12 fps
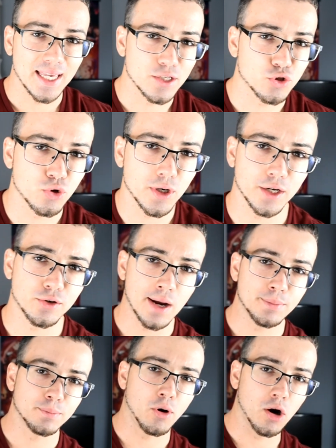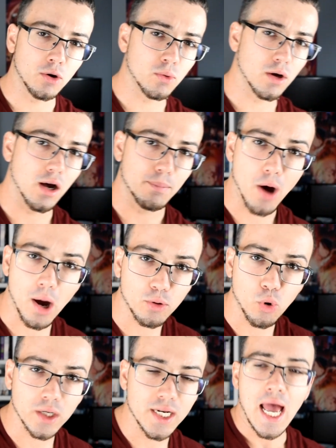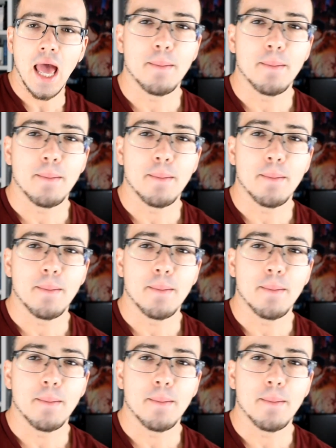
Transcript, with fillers: enjoy, grab your part, uh, popcorn,